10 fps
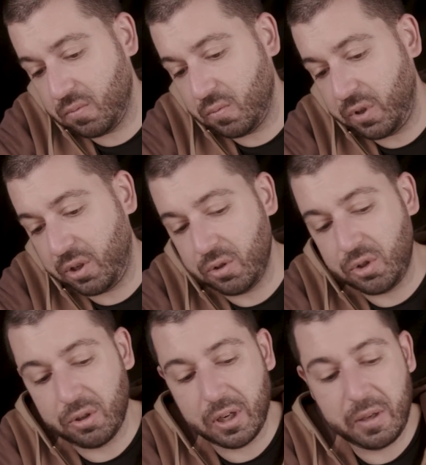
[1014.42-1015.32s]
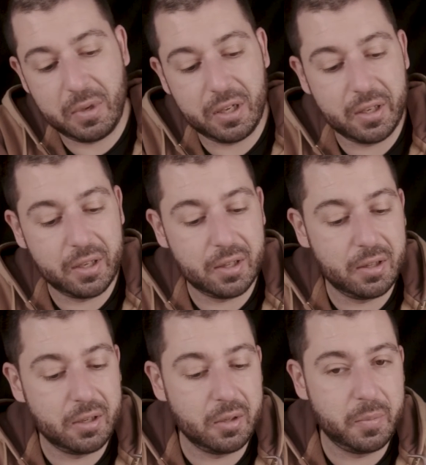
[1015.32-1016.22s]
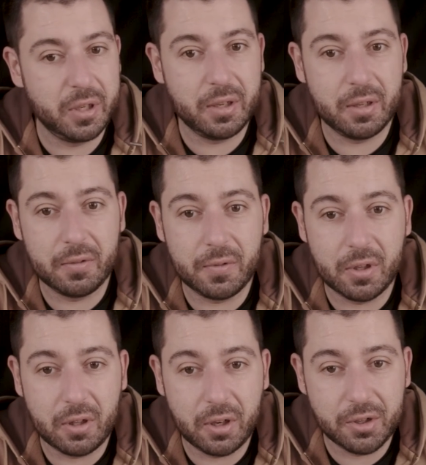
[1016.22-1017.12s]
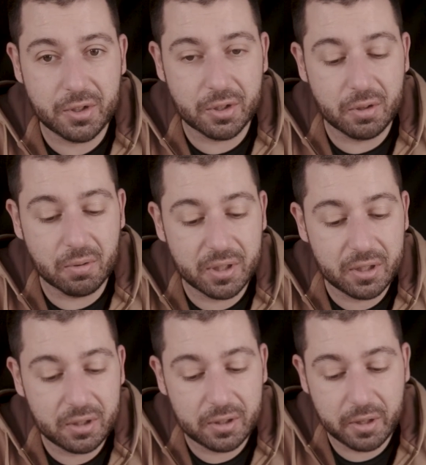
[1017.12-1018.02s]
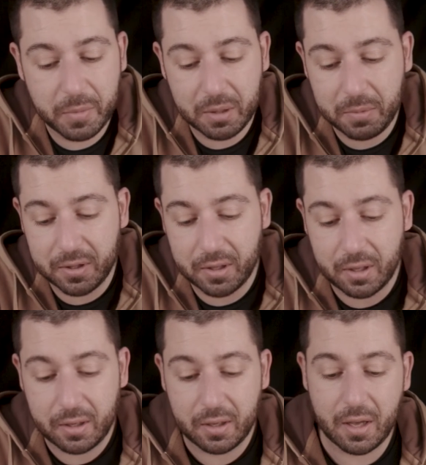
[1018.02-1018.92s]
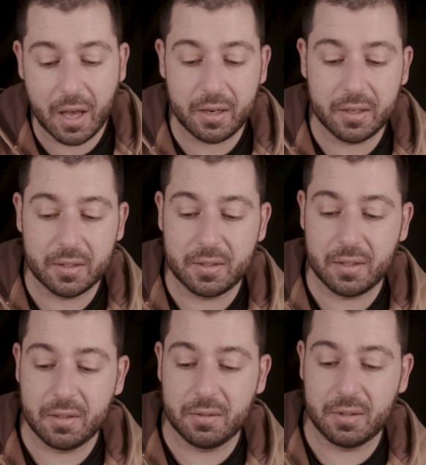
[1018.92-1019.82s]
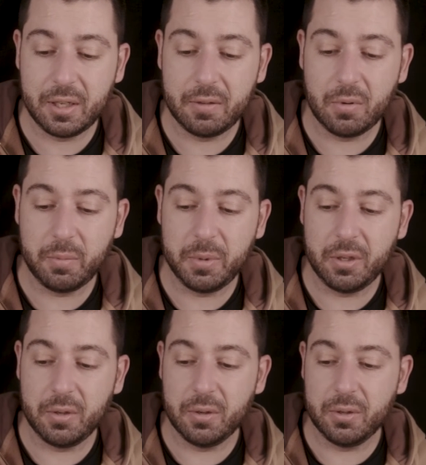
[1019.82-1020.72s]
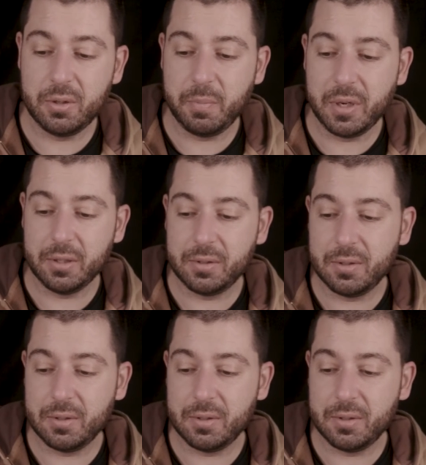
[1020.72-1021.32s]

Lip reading: We could try making a little bit of a larger grill, and maybe the added intake will be good, but